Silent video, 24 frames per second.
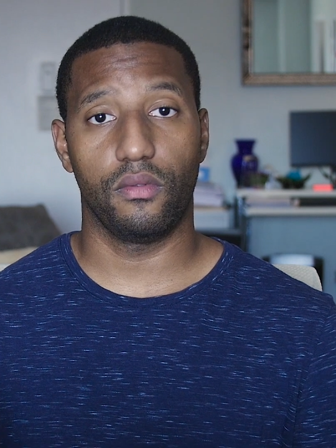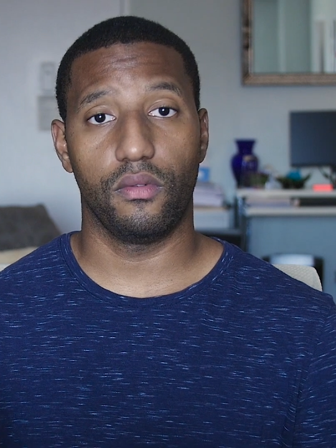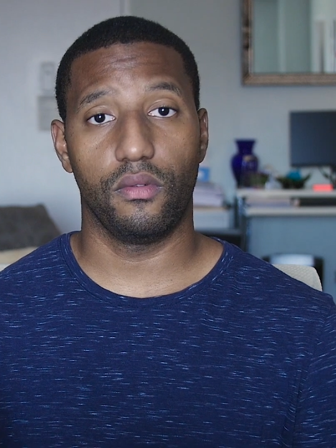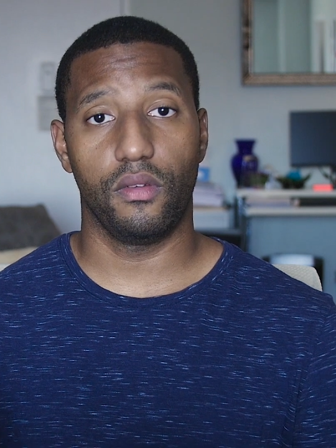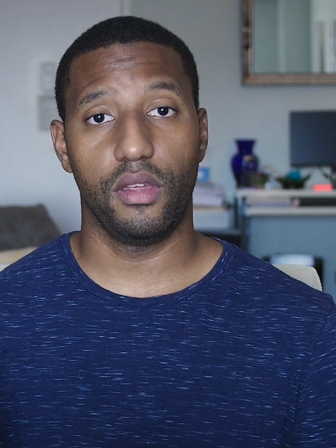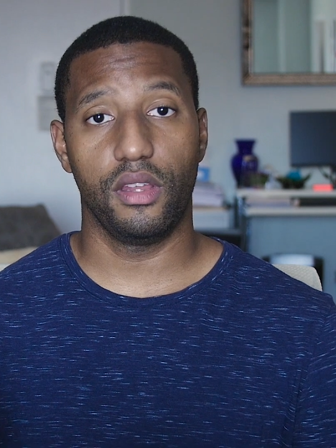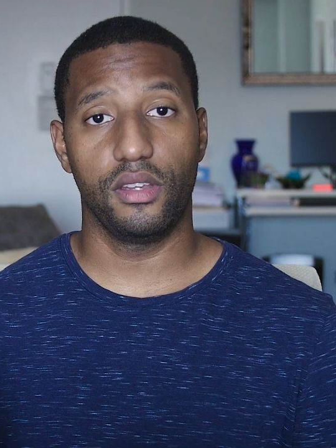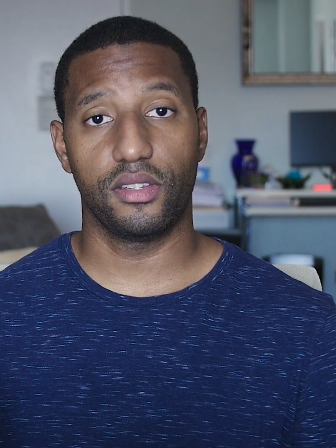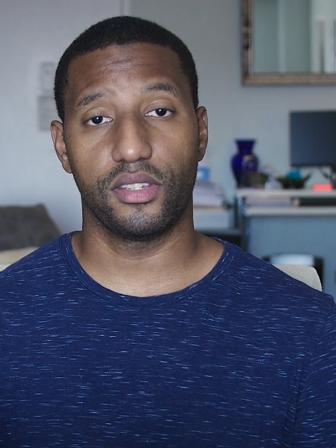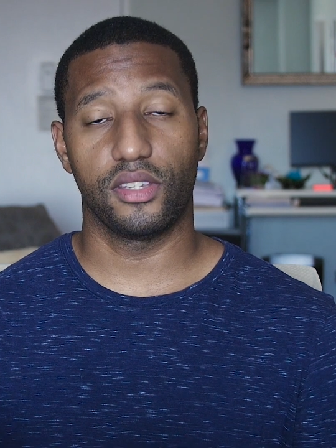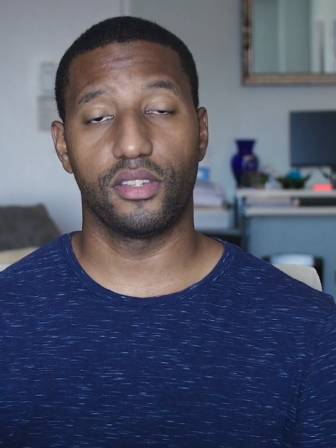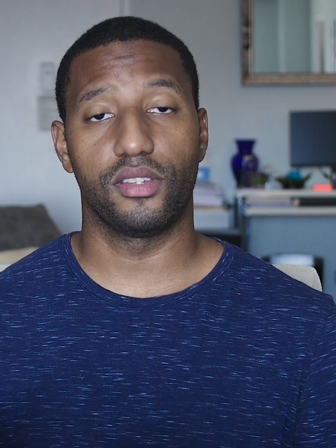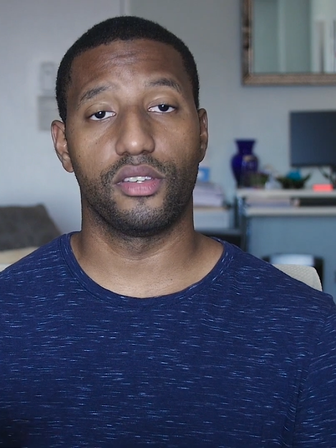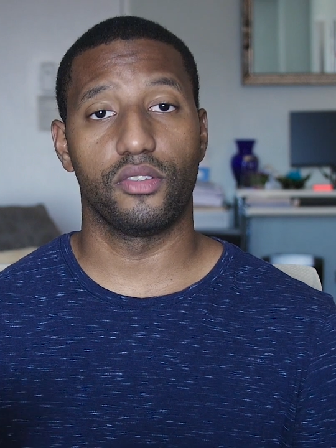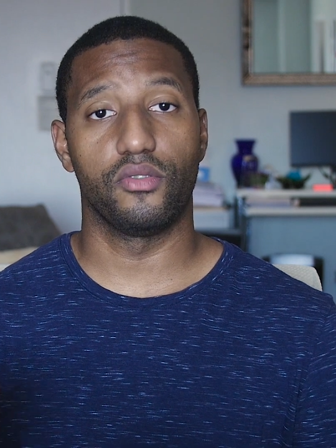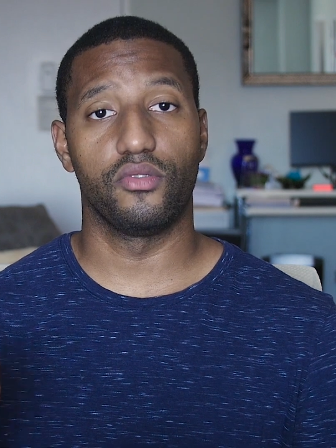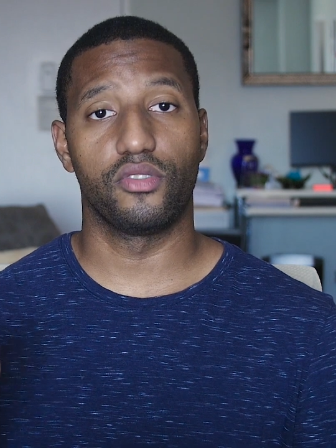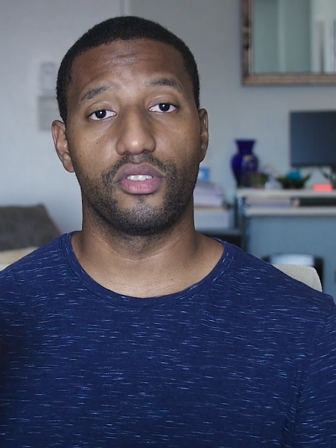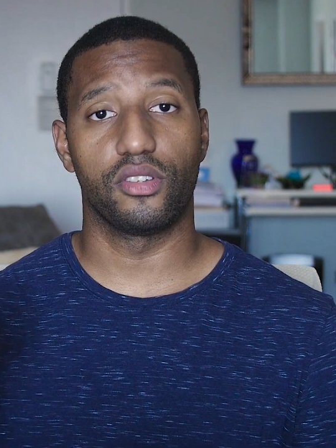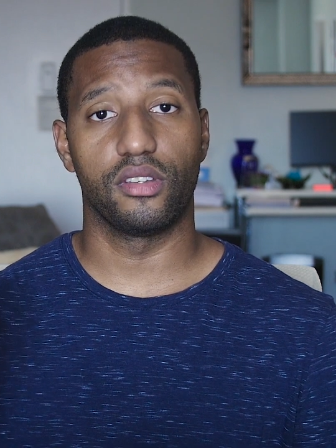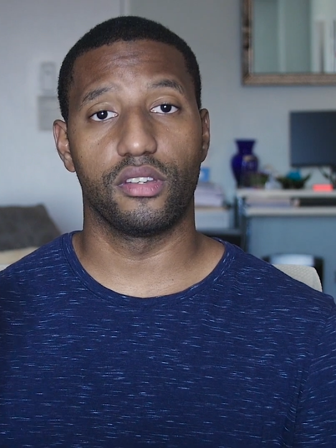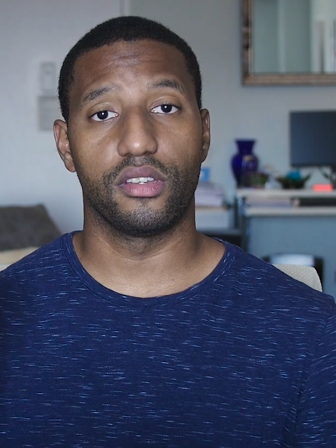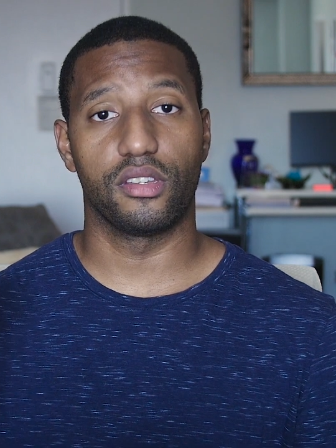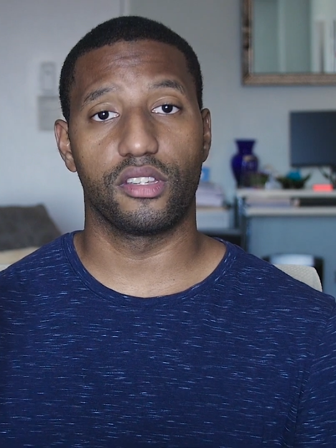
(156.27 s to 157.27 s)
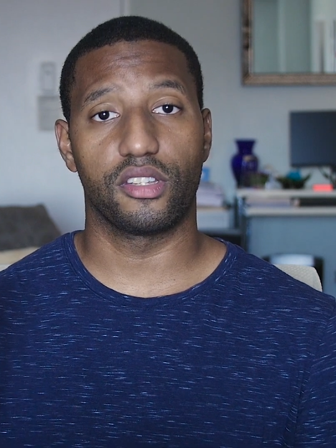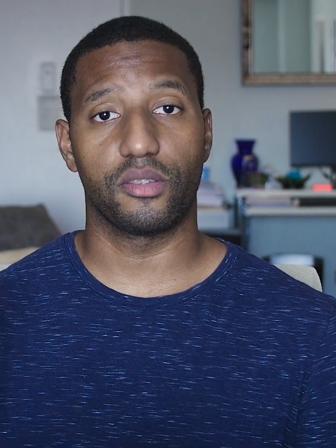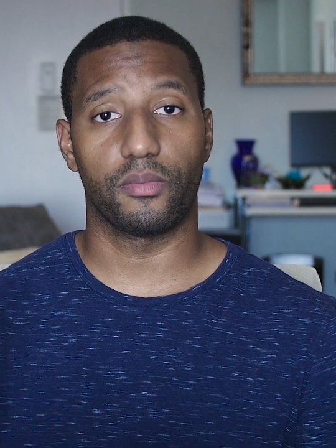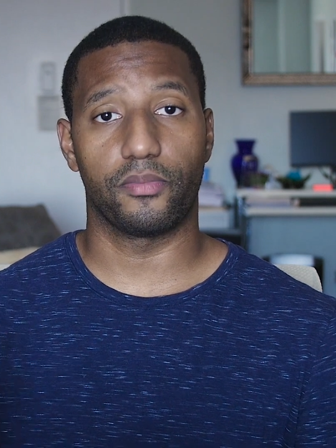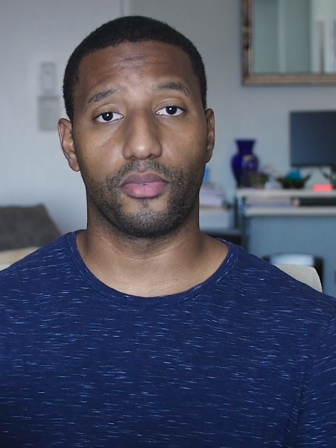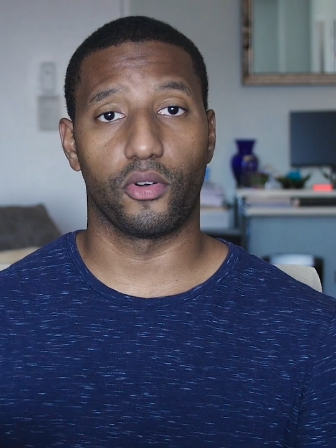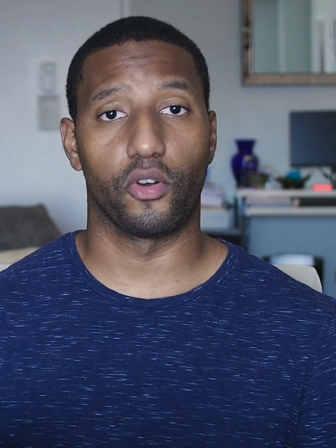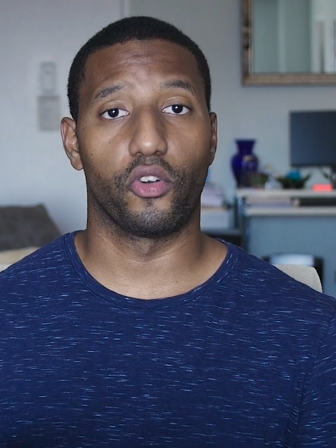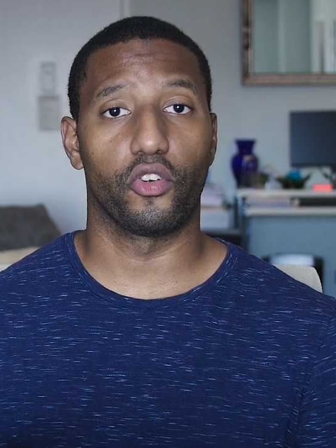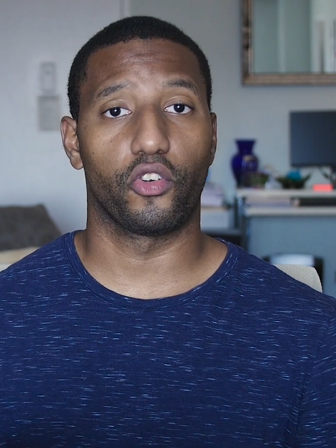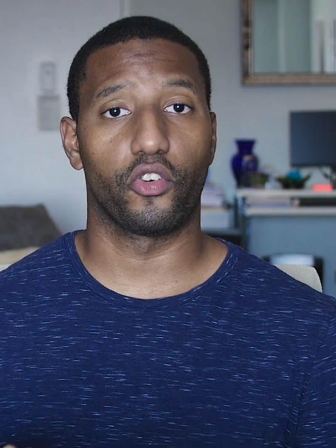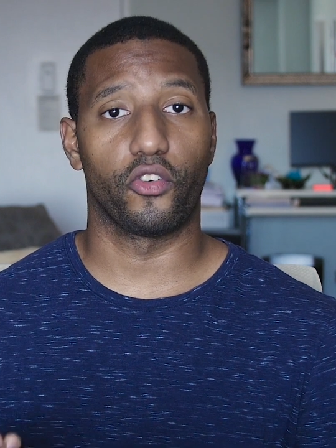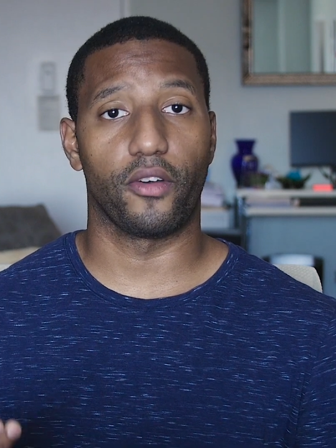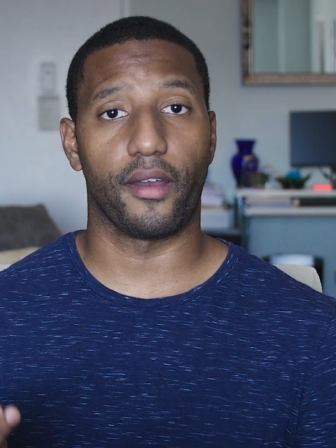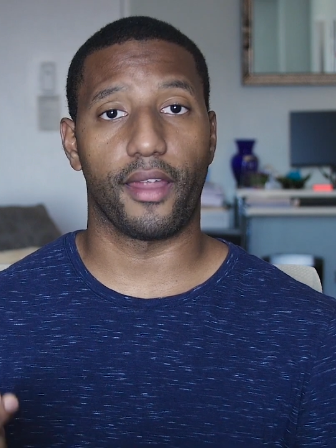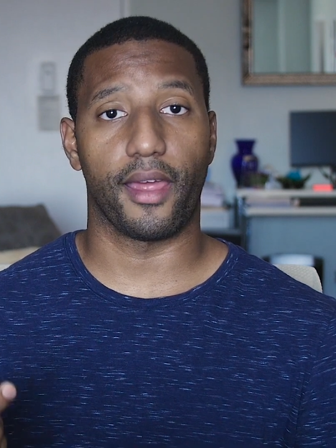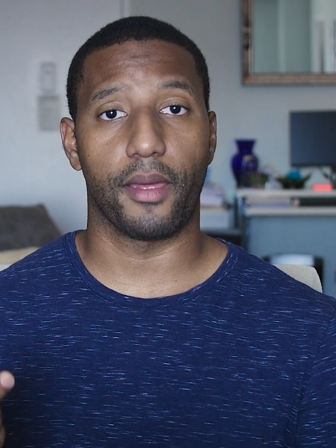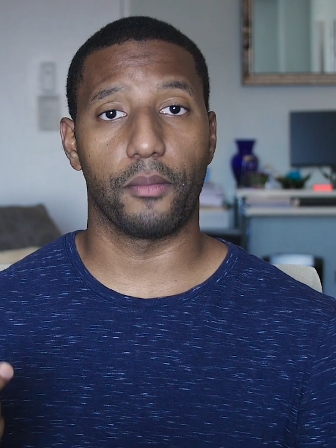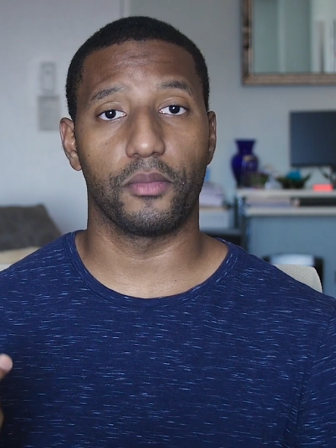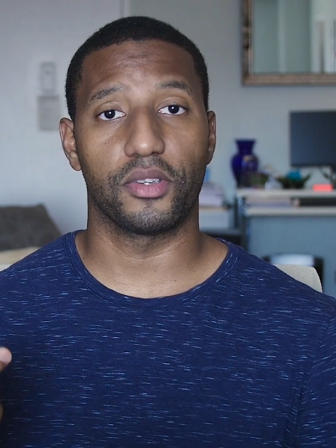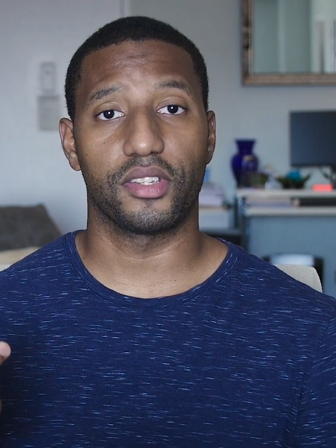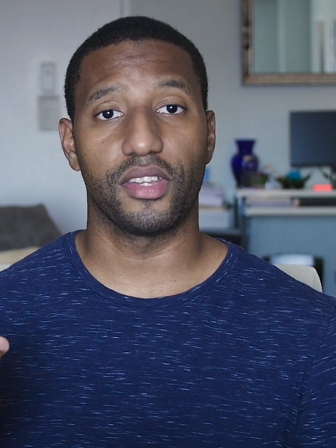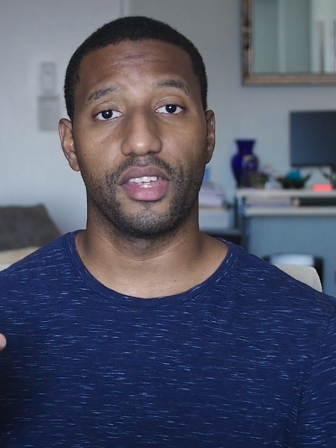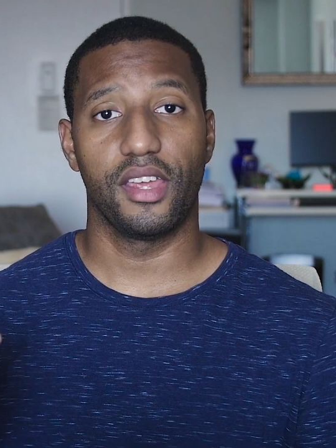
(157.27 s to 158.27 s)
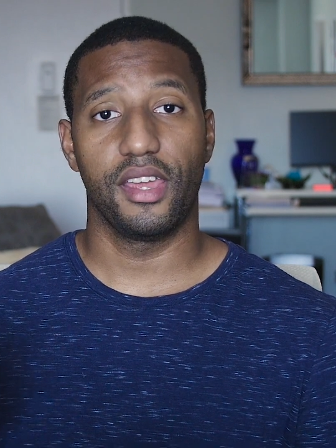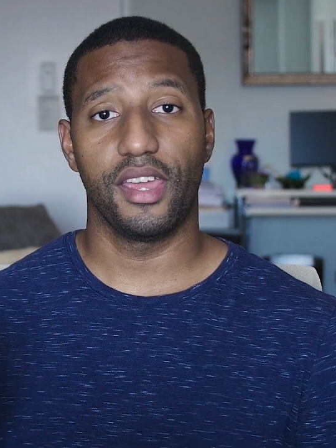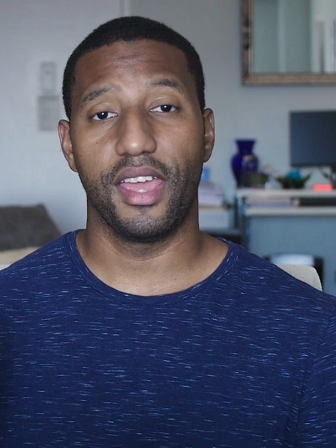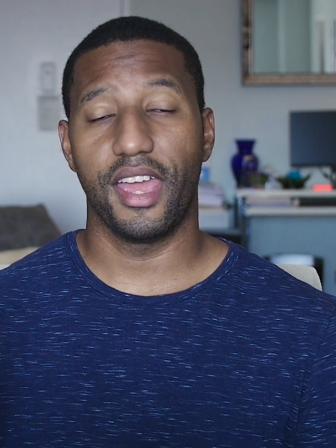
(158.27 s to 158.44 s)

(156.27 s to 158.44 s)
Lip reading: institutions, programs,